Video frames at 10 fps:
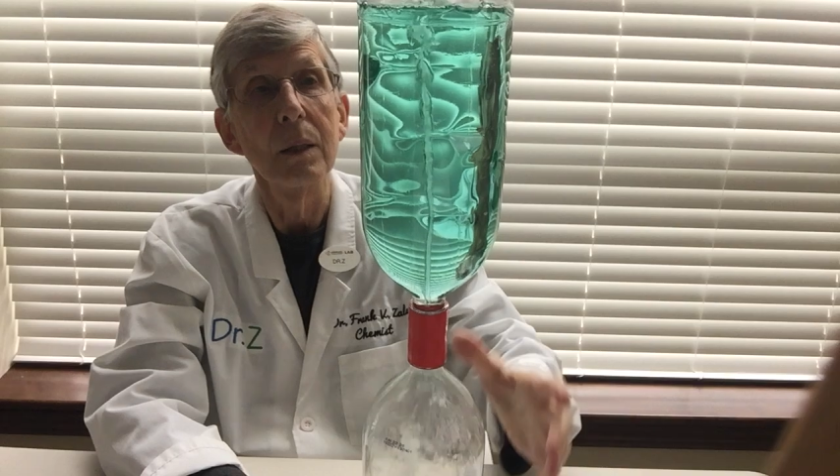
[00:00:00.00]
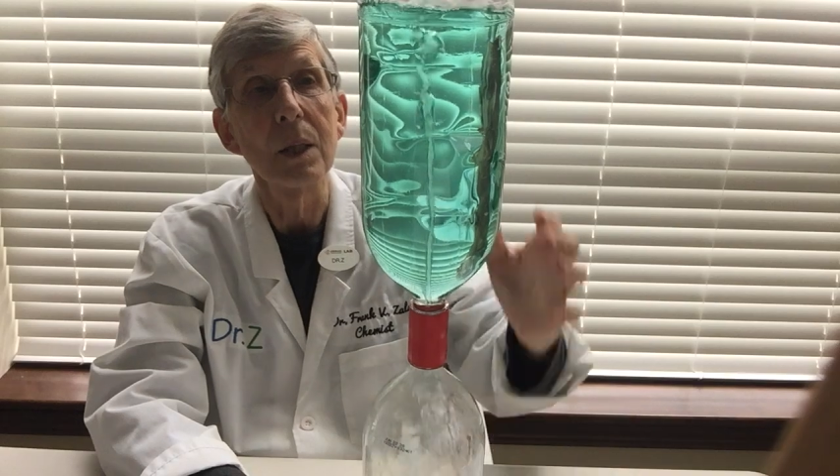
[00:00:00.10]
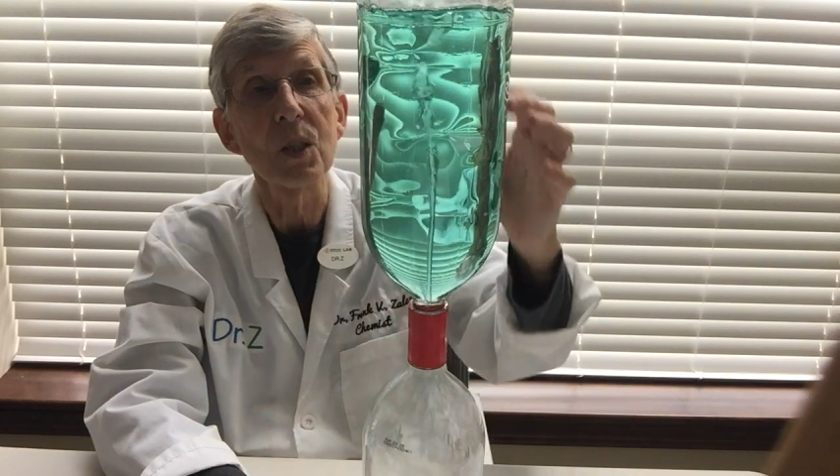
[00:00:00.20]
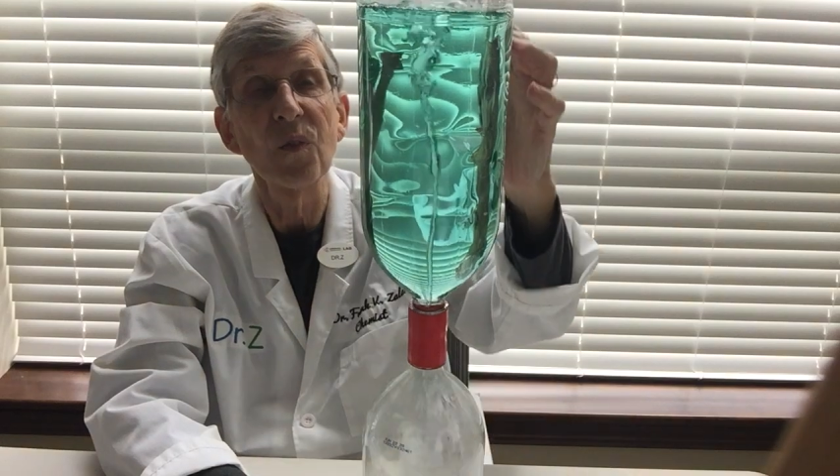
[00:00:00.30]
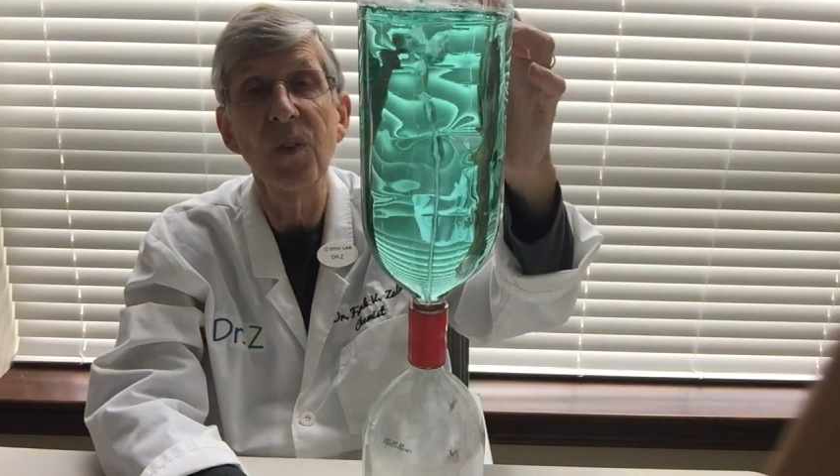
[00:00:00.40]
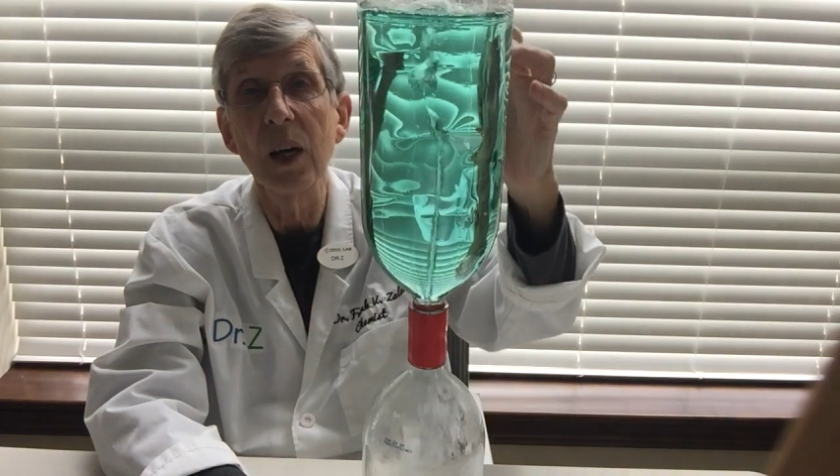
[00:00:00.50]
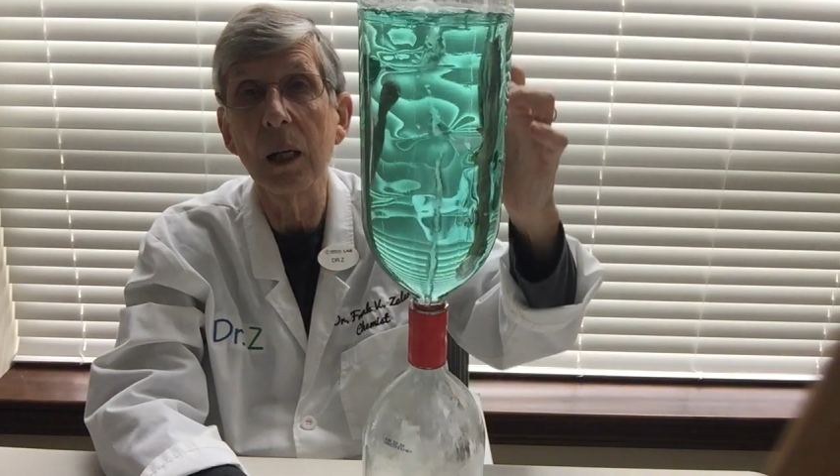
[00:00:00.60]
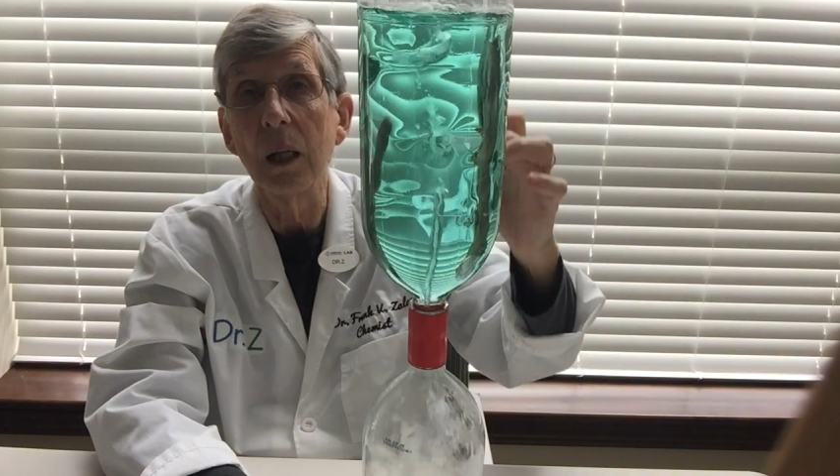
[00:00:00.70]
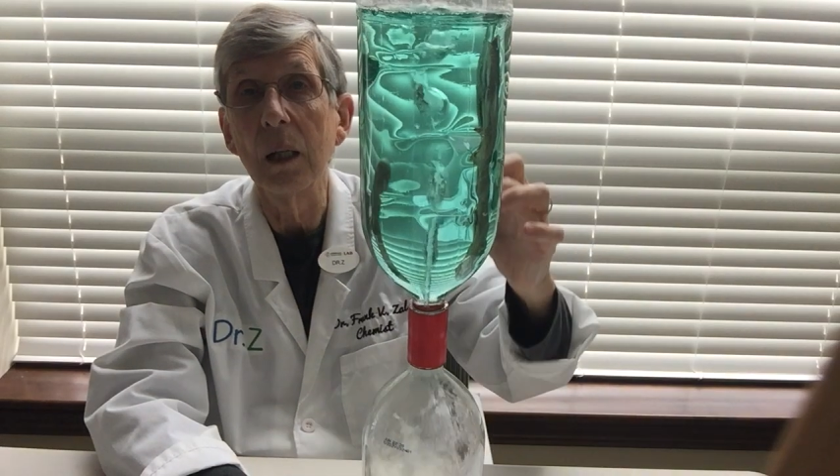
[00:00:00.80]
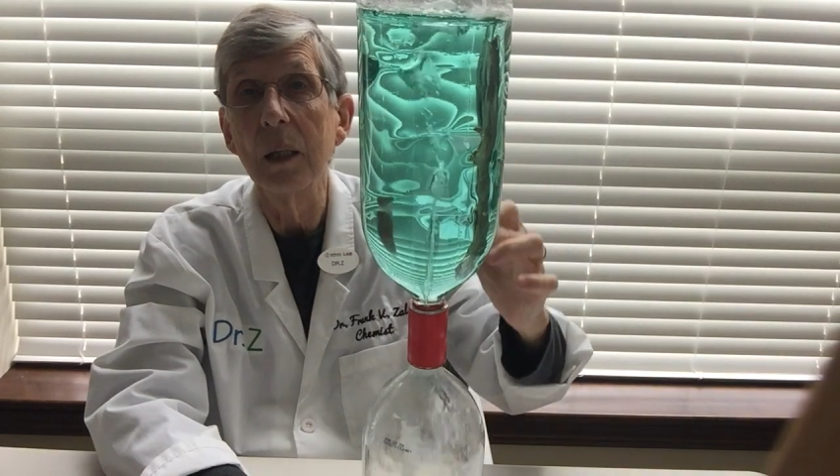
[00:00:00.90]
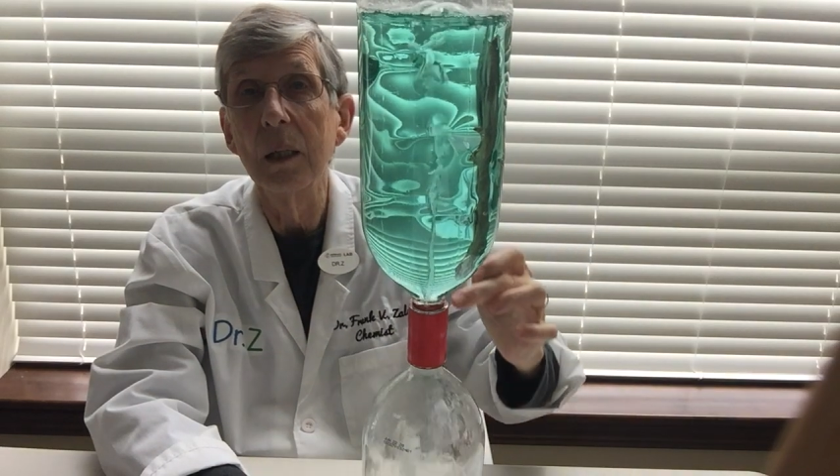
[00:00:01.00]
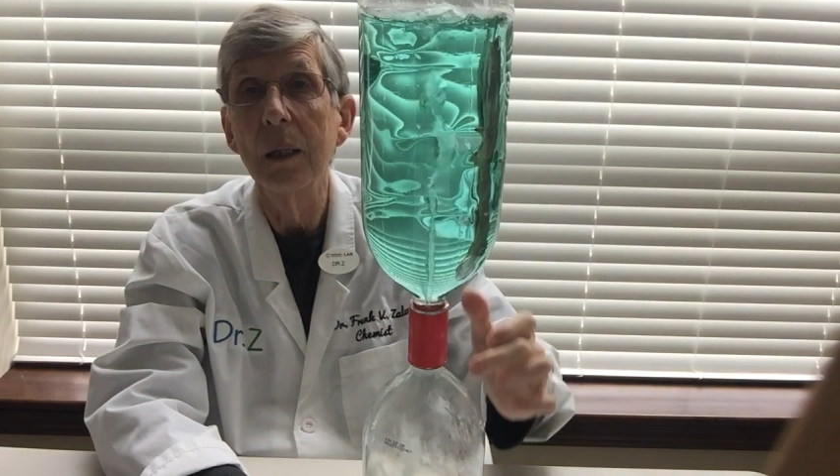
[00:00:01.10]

this funnel,